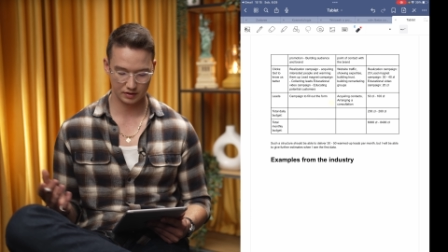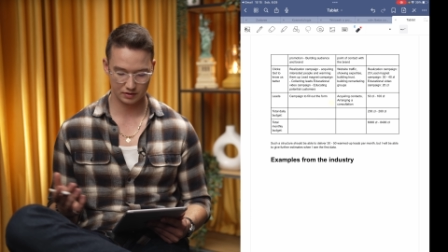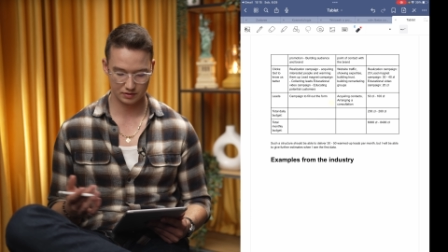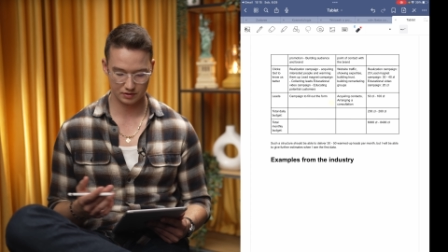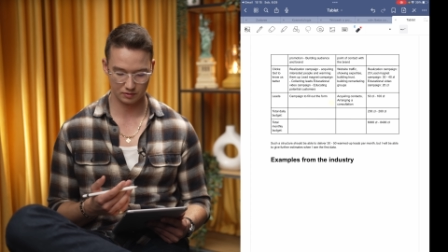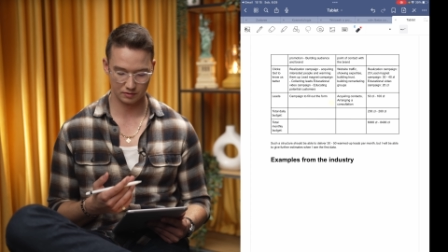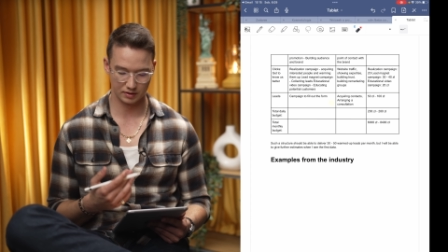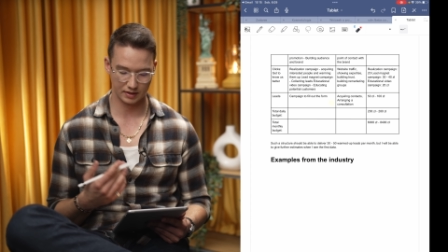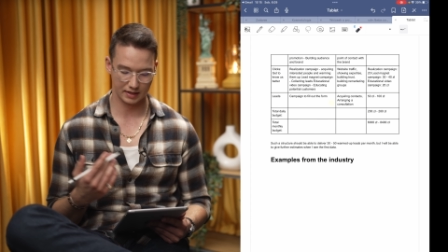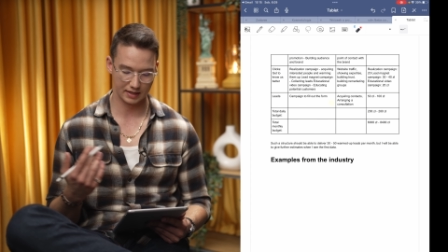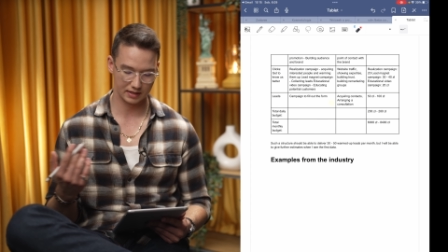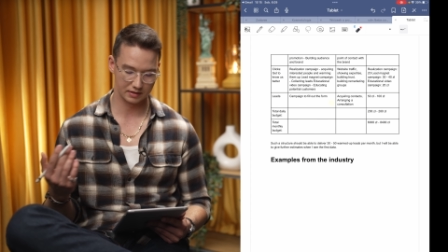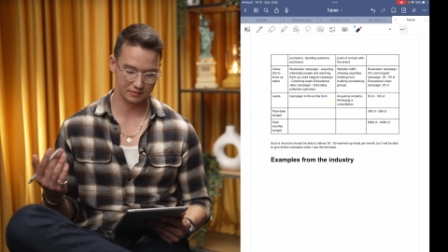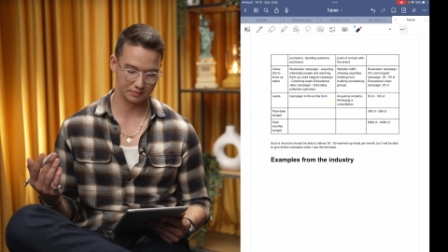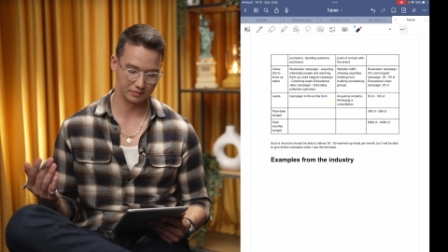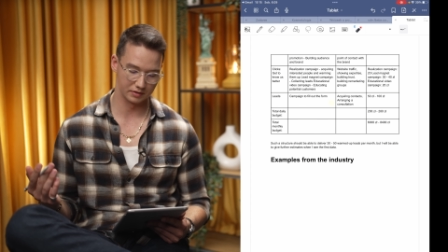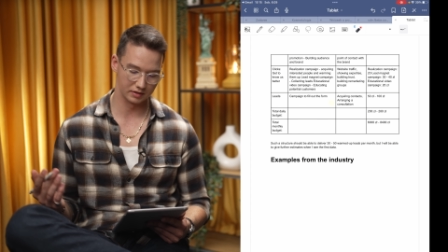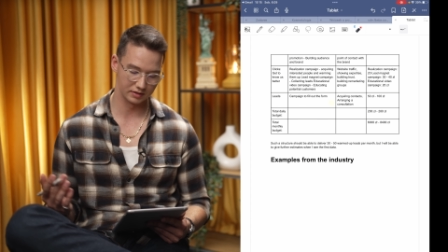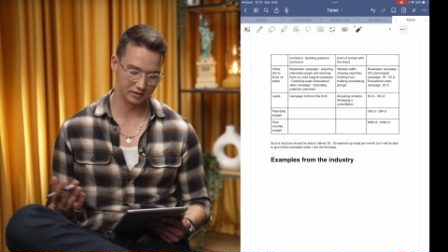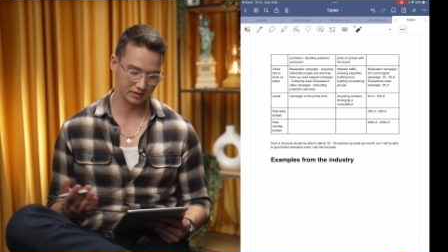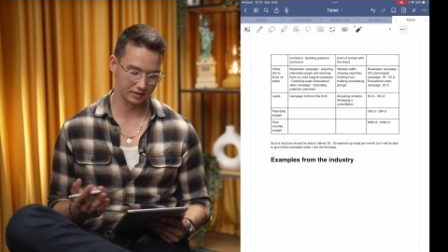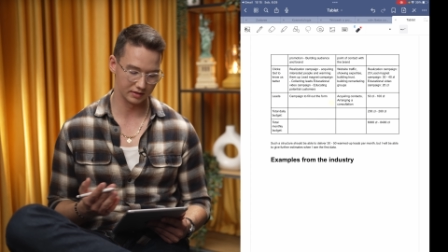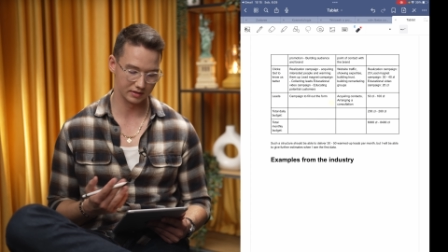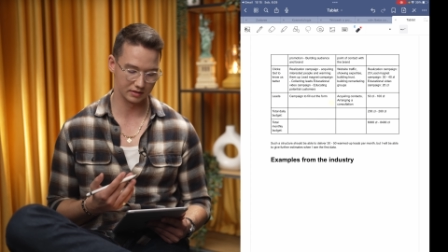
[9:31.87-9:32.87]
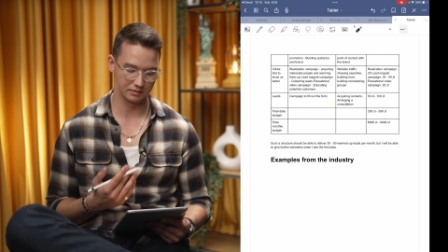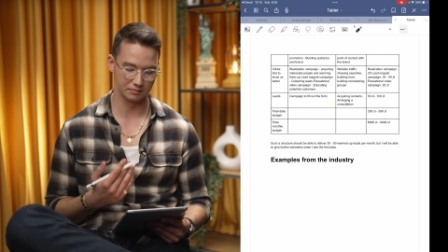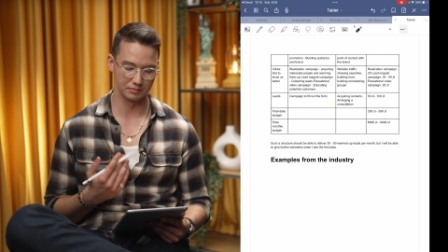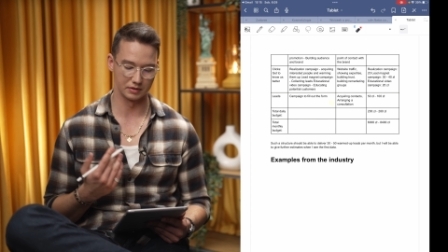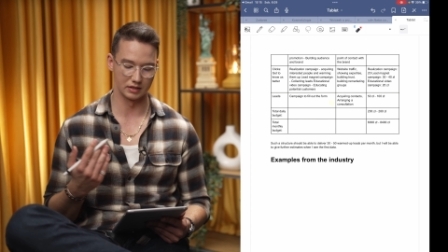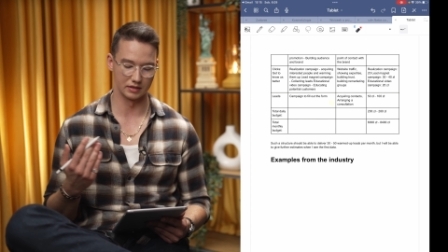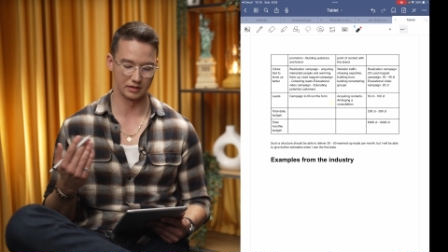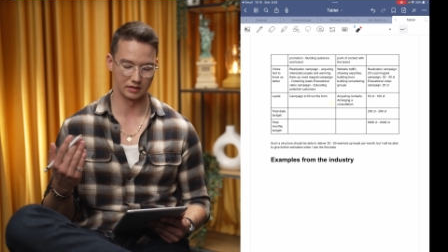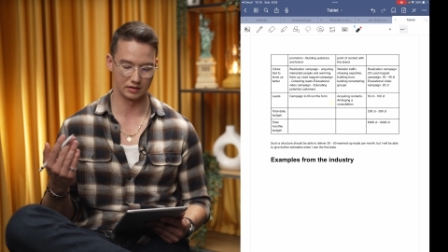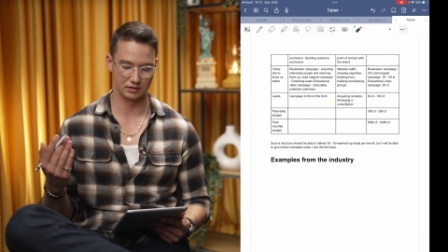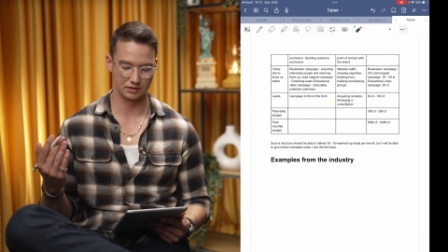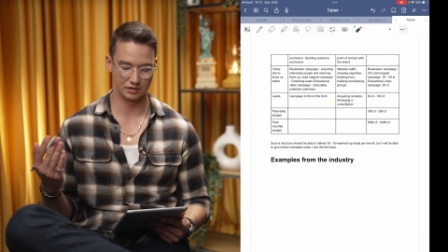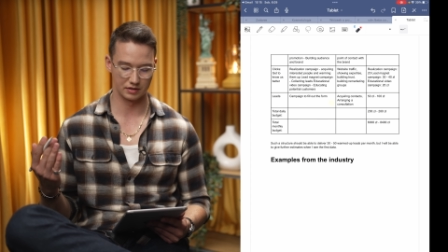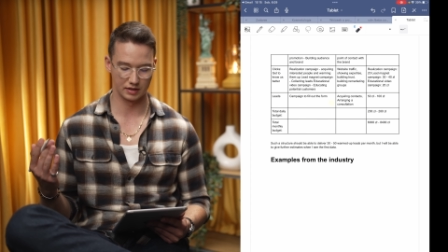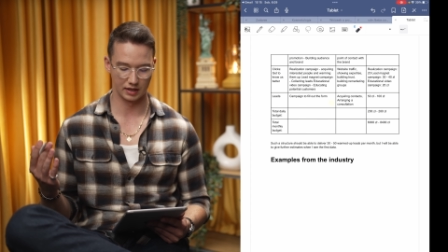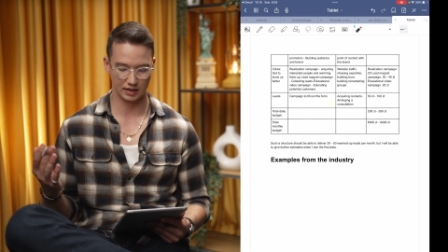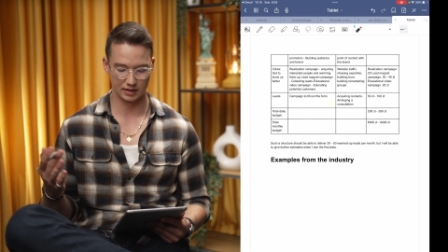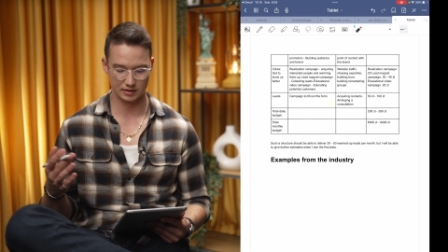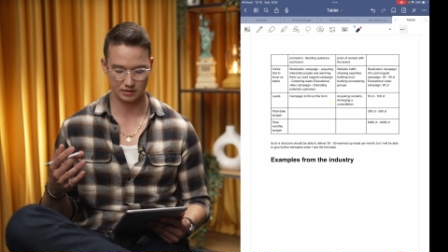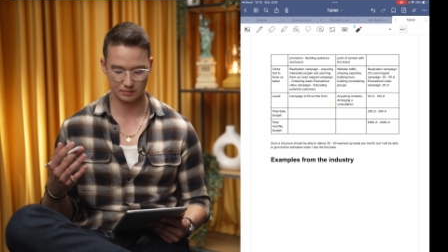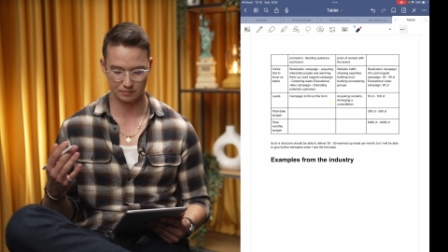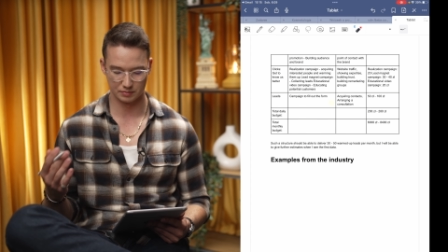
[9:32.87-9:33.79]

showing expertise, building trust,